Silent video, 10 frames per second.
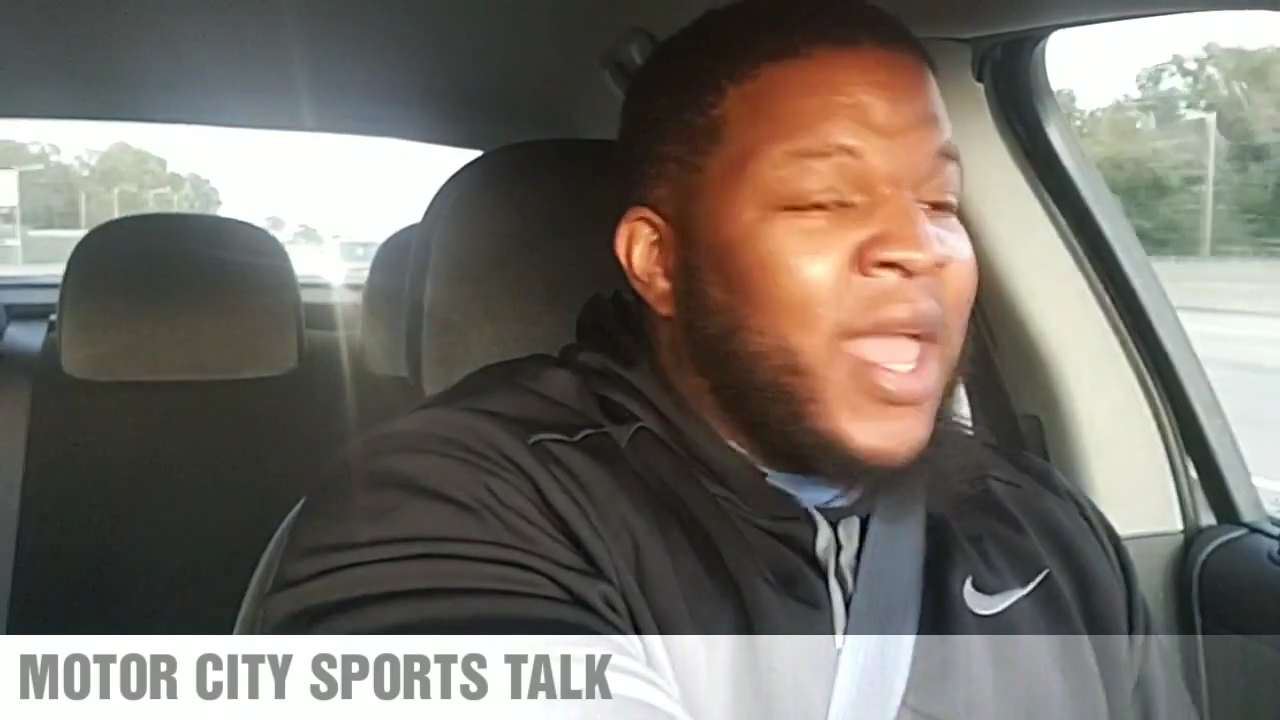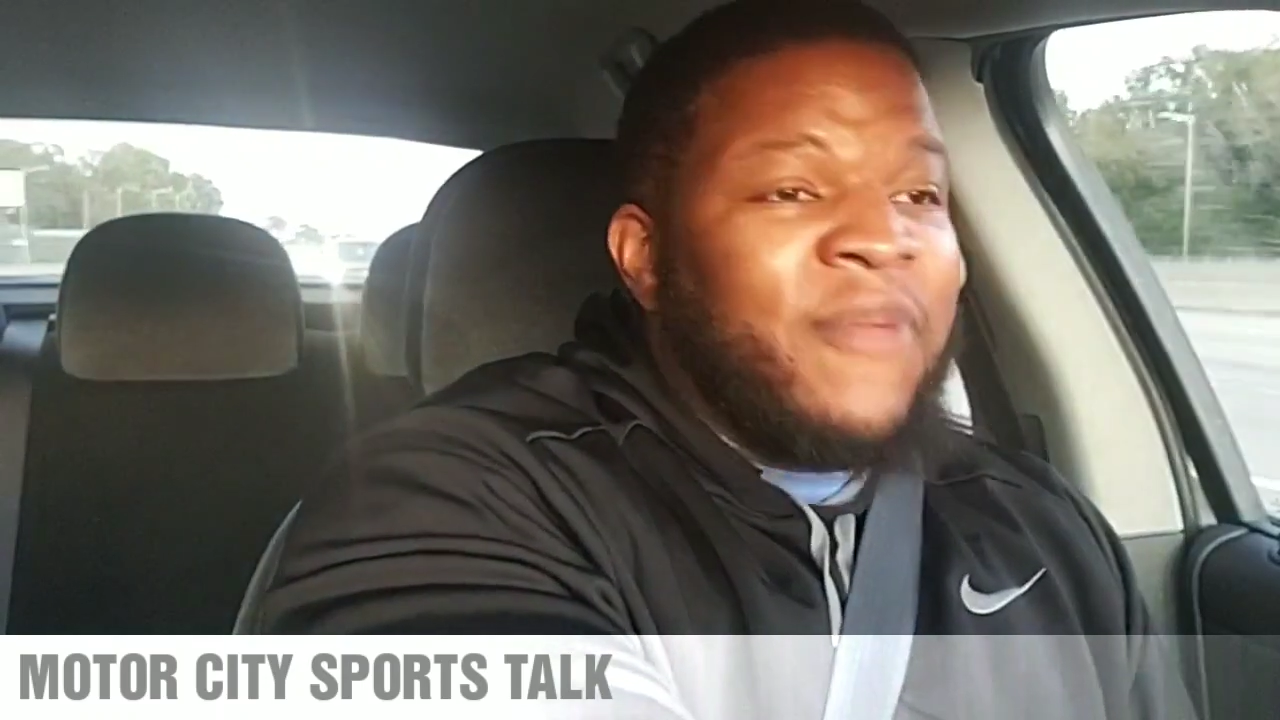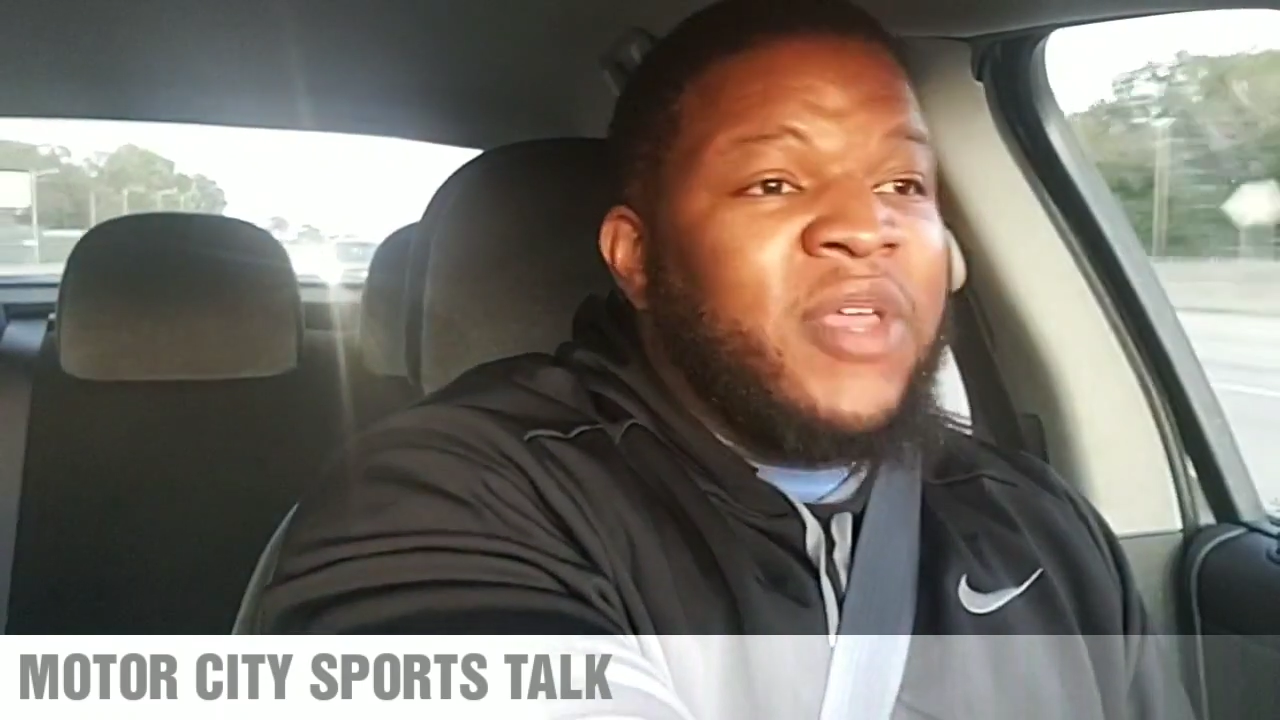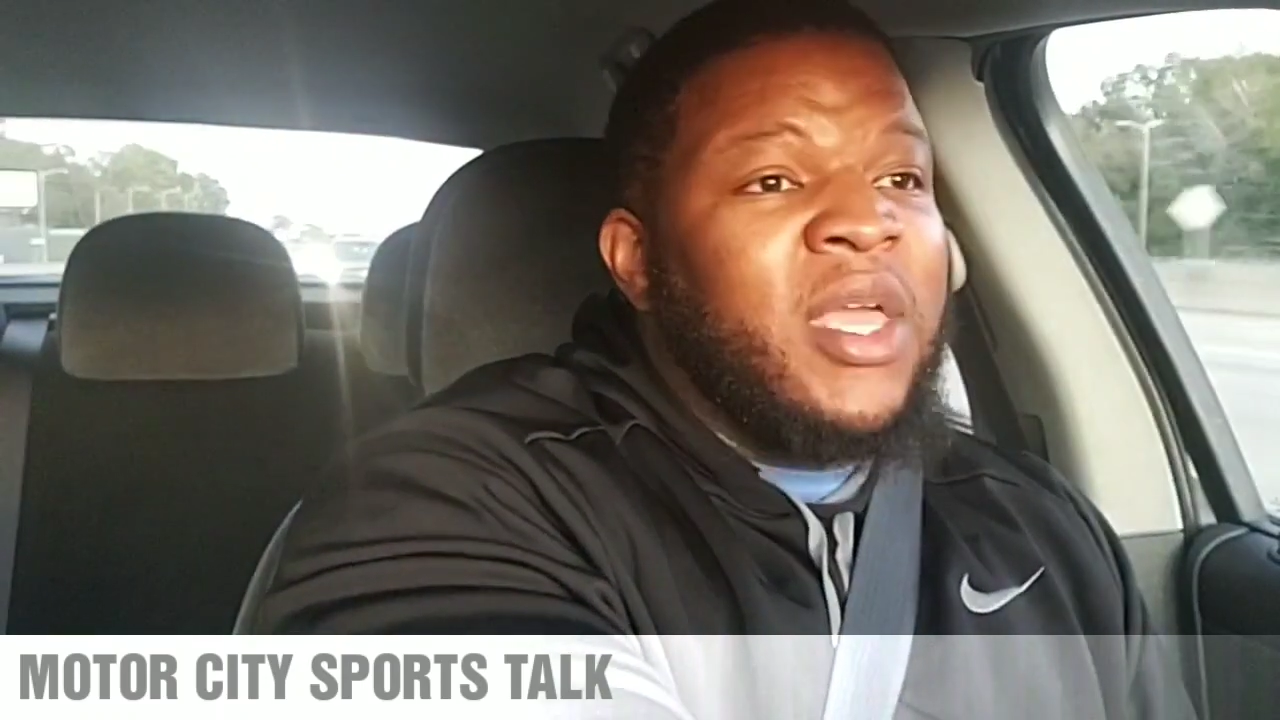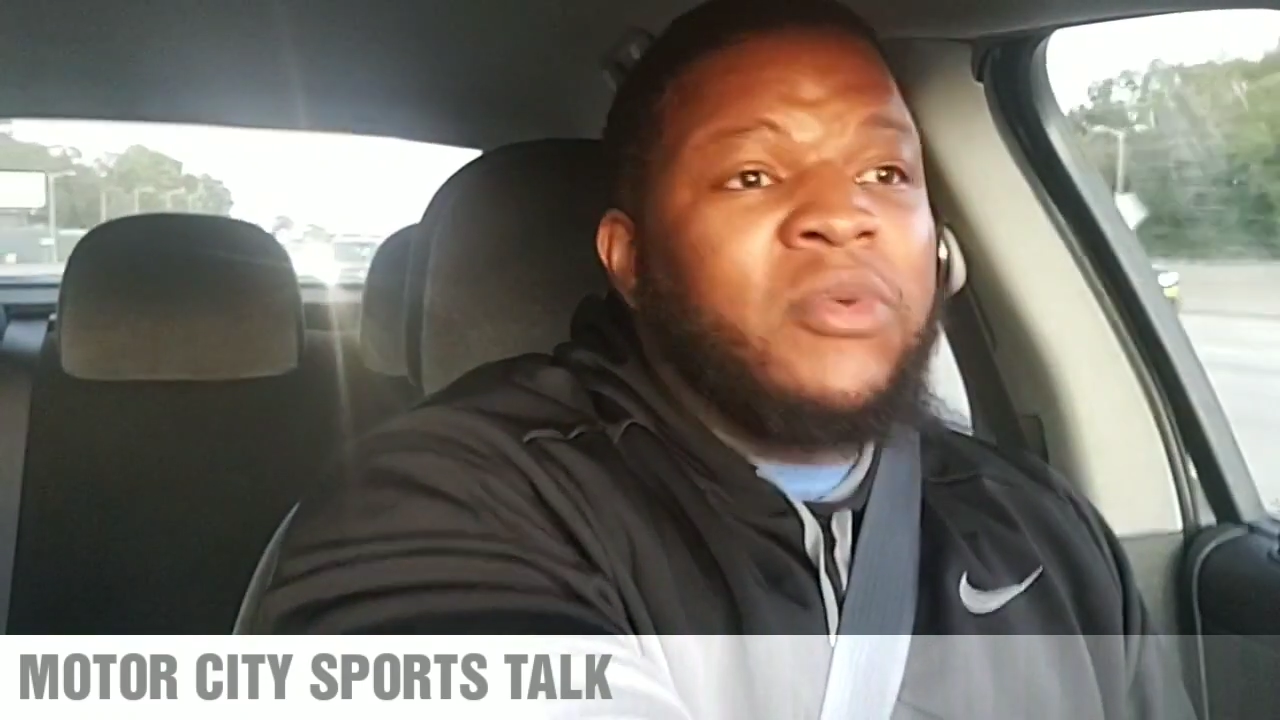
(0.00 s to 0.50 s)

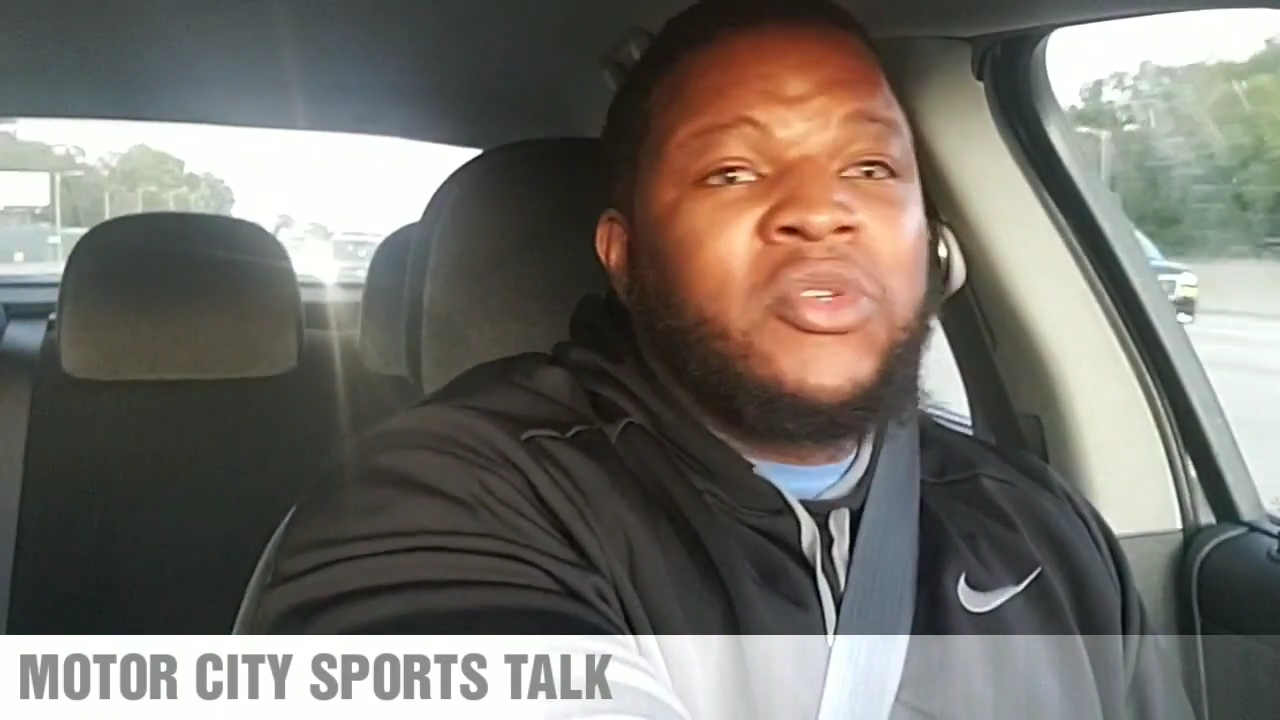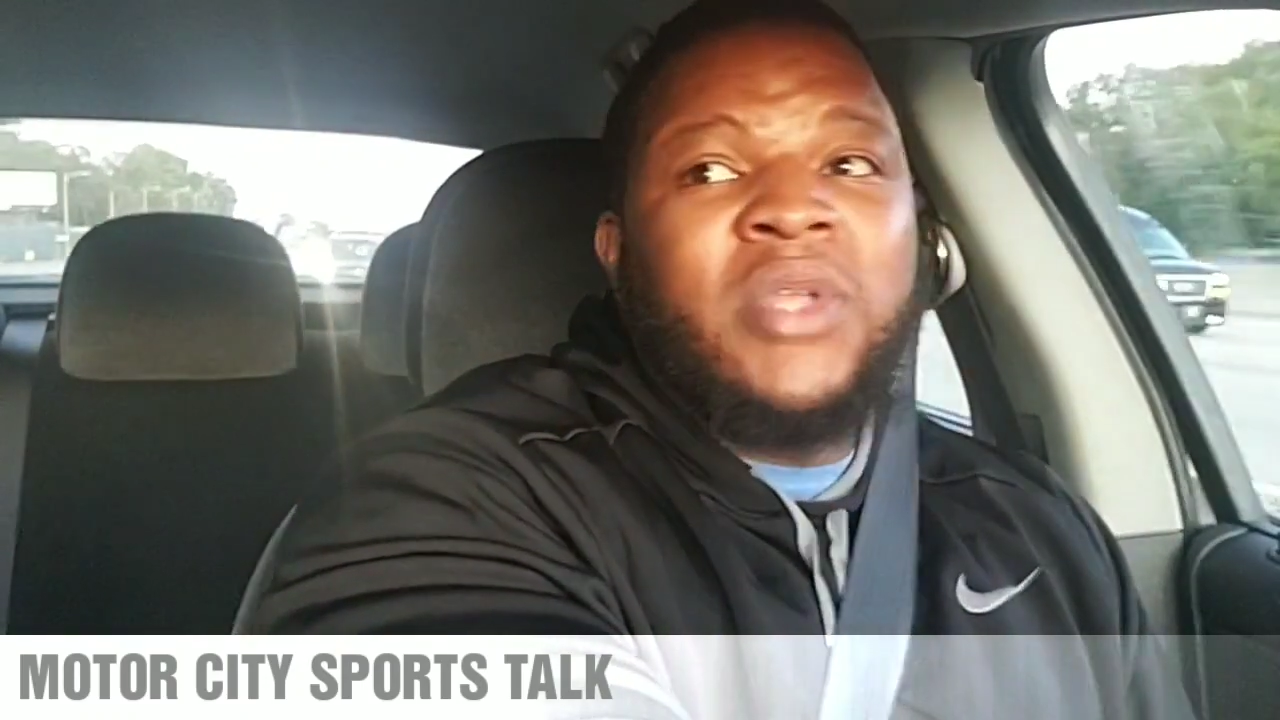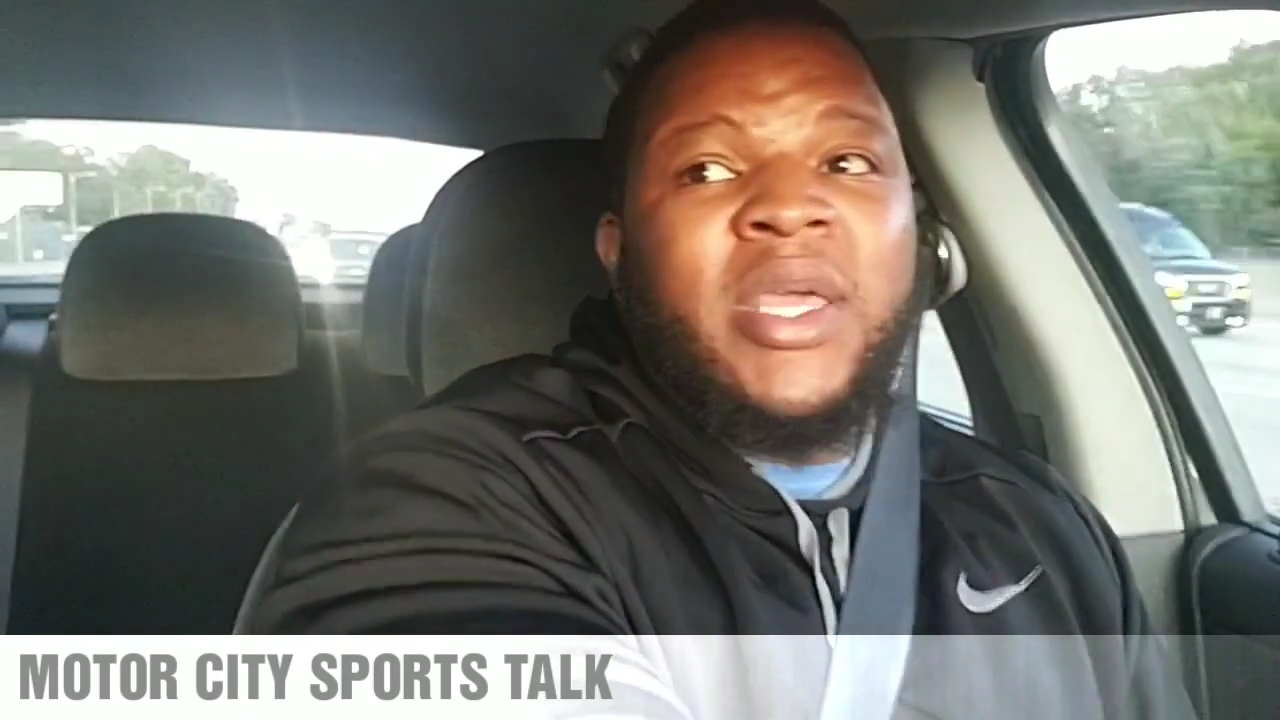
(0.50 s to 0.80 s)
They forget what you